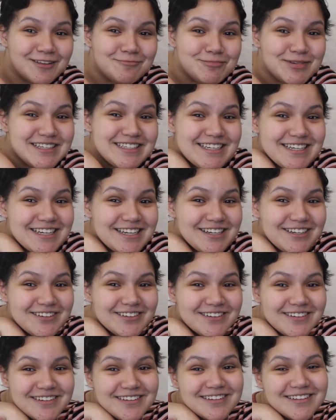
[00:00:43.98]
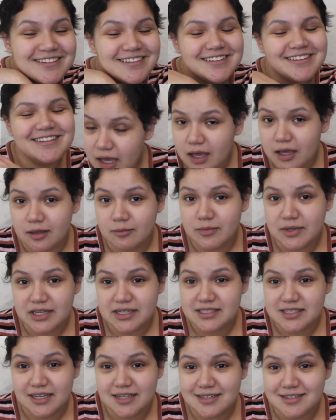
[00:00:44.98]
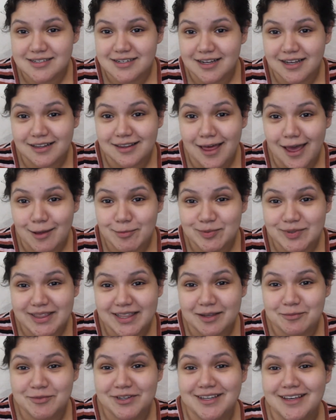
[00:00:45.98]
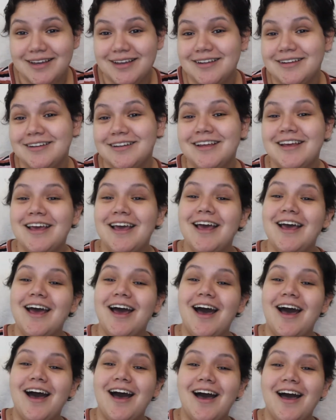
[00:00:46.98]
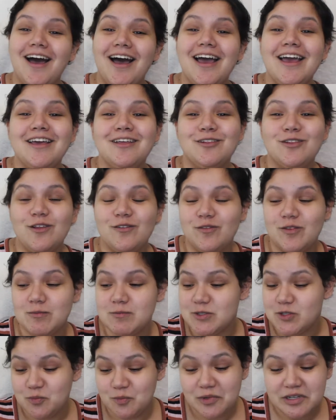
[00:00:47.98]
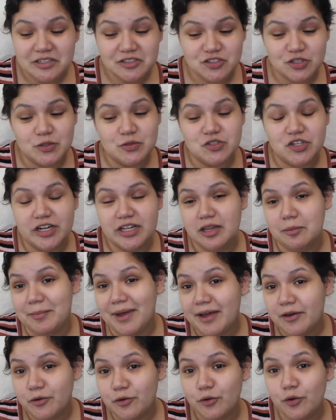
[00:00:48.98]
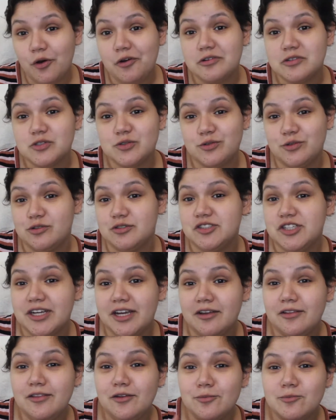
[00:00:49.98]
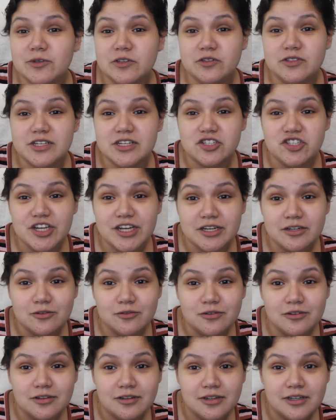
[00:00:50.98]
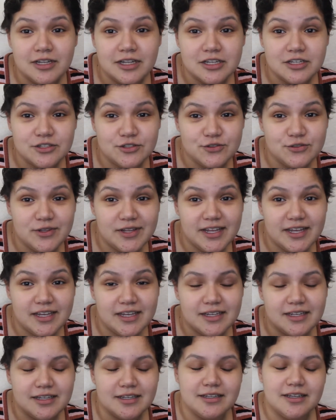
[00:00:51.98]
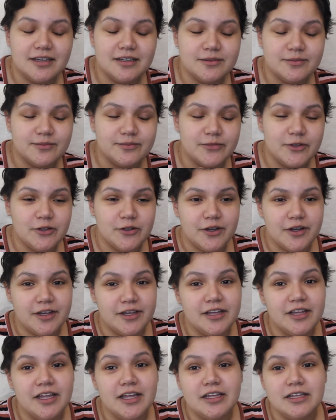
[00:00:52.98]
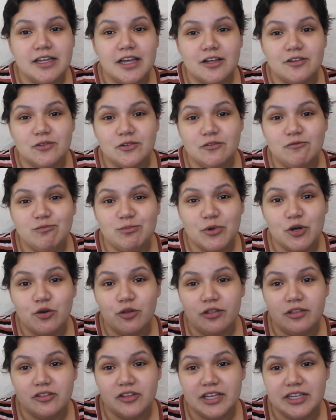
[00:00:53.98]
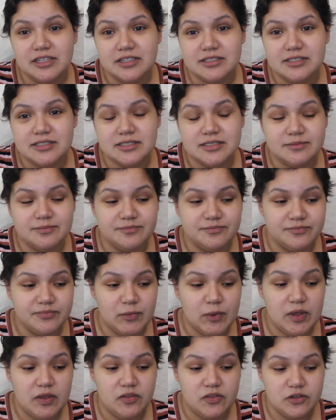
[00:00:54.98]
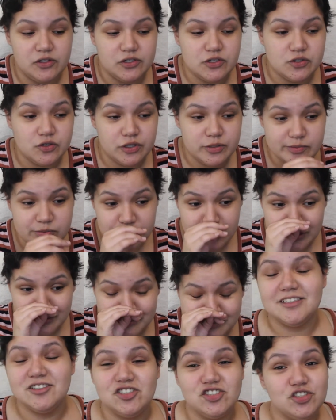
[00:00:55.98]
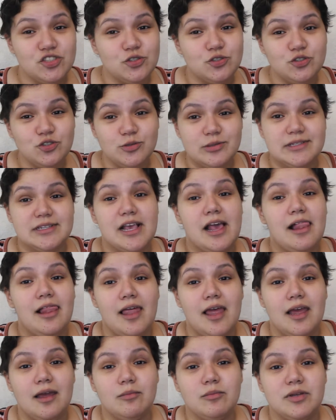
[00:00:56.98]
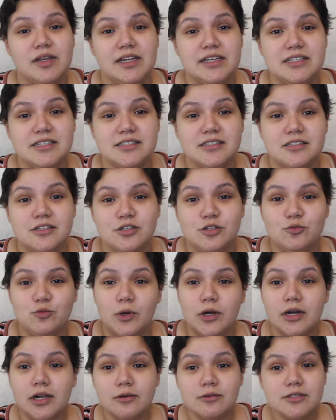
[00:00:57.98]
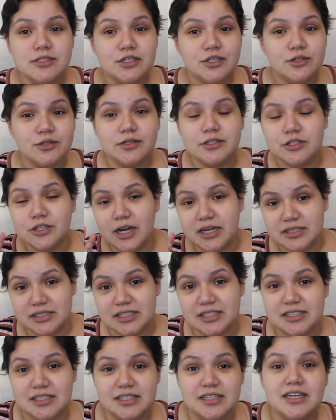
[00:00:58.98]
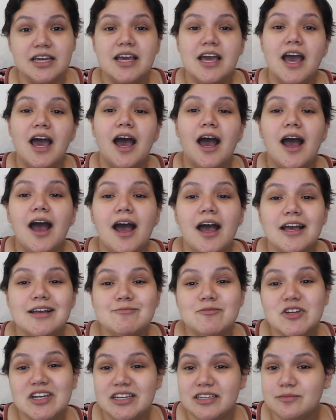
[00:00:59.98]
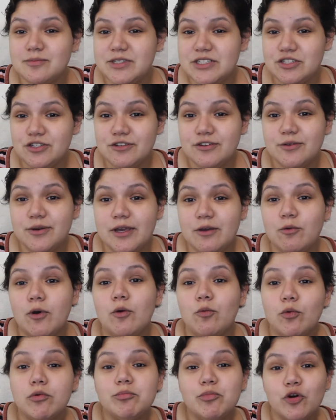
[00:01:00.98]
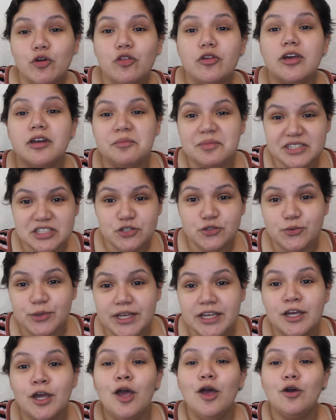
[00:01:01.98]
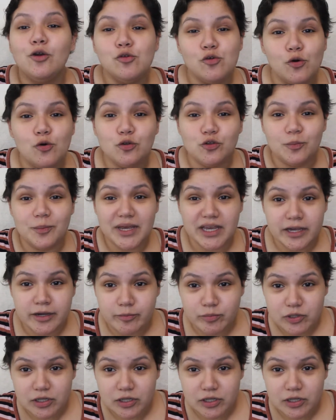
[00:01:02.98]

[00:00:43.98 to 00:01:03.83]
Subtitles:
Bigtittydude. I'm excited to collab with them again. I love them so much. Go check them out. Also, go check out their music channel. Do that. Yeah, okay. I'll leave both links in the description. I just told you it was a collab. I didn't tell you what I was doing or anything. I'm gonna be doing, well, we're both gonna be doing gold makeup